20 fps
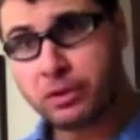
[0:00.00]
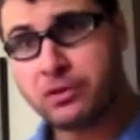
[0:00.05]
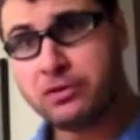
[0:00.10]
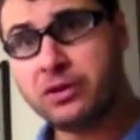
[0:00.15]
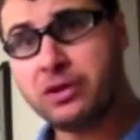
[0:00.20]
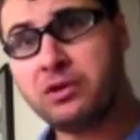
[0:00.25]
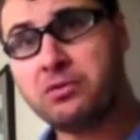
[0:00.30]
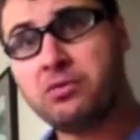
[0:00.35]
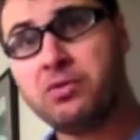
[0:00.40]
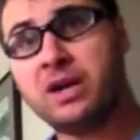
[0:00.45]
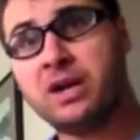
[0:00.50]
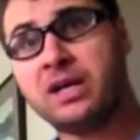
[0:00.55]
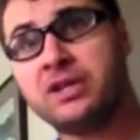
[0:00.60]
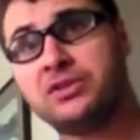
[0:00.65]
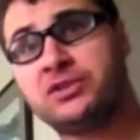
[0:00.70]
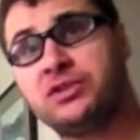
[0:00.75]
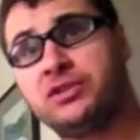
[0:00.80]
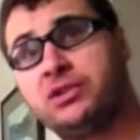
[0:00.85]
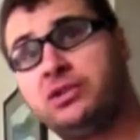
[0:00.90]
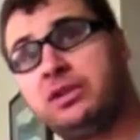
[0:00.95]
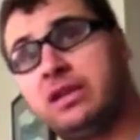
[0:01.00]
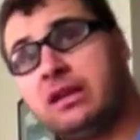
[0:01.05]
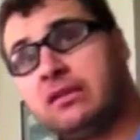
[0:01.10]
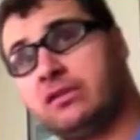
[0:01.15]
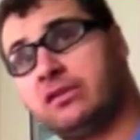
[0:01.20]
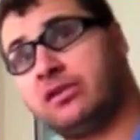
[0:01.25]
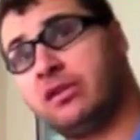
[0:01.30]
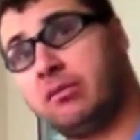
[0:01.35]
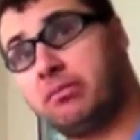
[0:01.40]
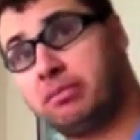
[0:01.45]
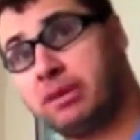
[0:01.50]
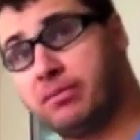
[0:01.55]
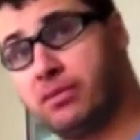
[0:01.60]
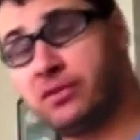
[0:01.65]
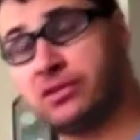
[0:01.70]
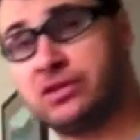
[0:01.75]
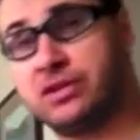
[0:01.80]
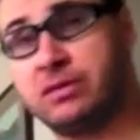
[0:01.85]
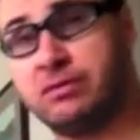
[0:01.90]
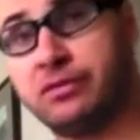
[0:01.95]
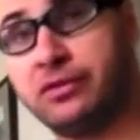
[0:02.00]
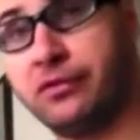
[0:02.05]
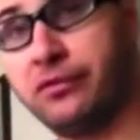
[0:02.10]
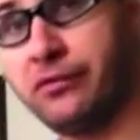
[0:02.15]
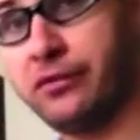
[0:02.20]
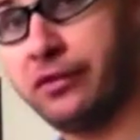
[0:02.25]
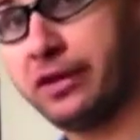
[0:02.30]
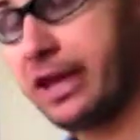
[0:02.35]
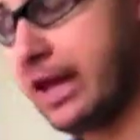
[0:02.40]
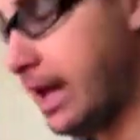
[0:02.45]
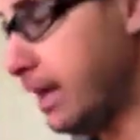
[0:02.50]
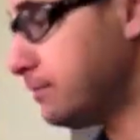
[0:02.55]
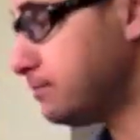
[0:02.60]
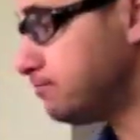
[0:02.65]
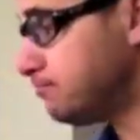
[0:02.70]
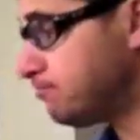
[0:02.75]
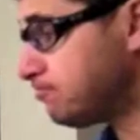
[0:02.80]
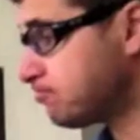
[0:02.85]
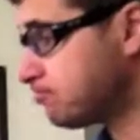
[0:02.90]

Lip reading: Another one too that some people seems to forget